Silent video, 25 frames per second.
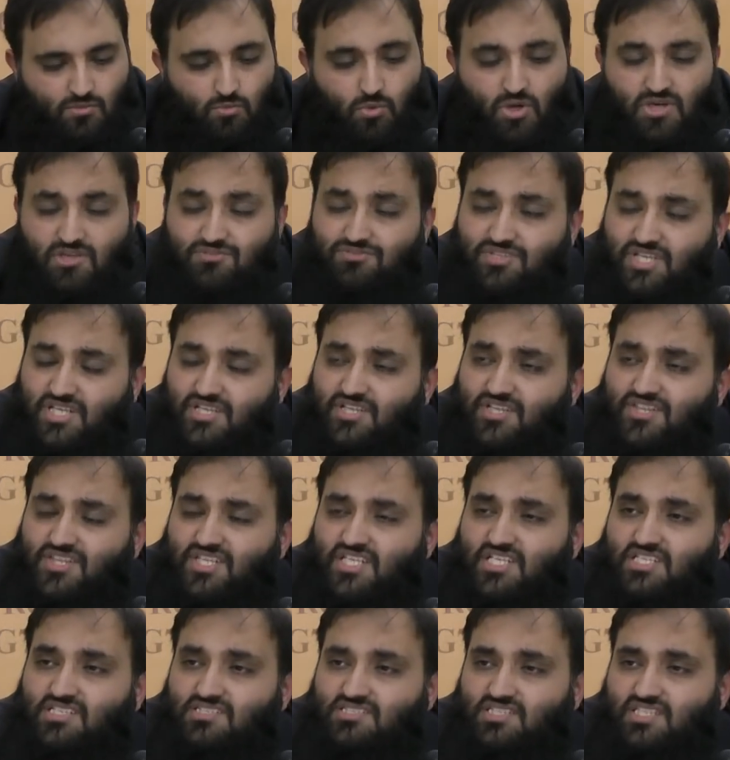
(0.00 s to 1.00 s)
One of the other
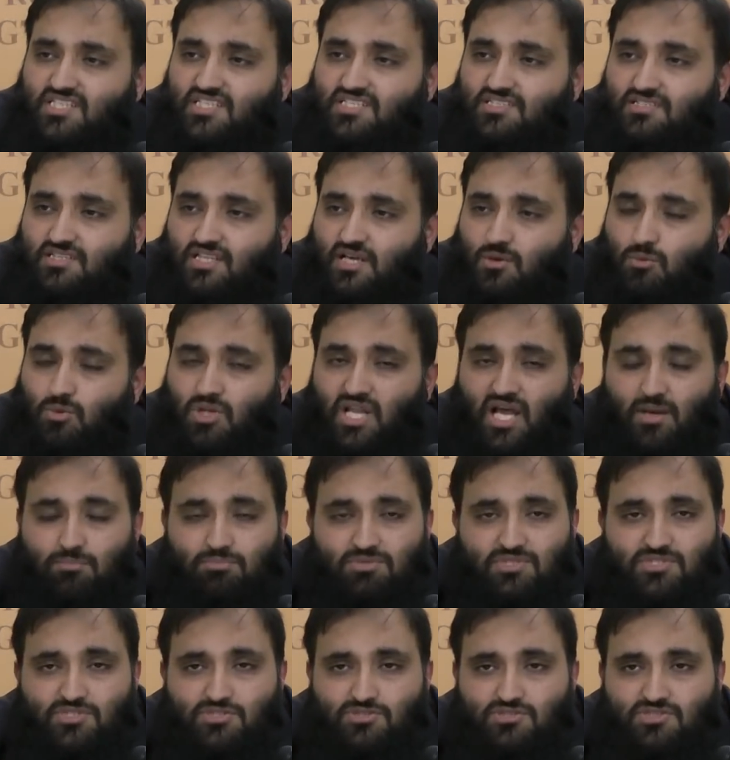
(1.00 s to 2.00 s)
things that will
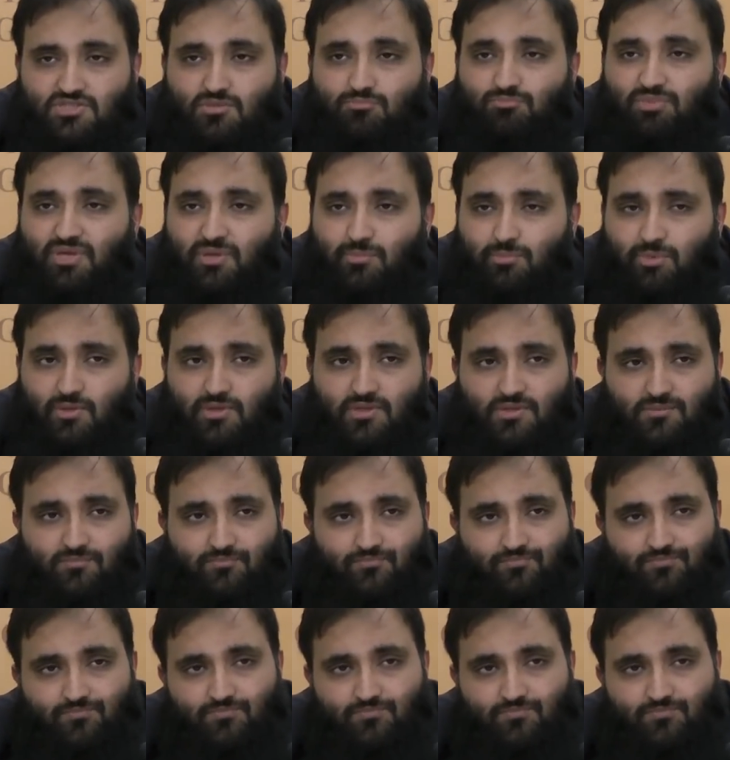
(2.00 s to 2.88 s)
happen to some people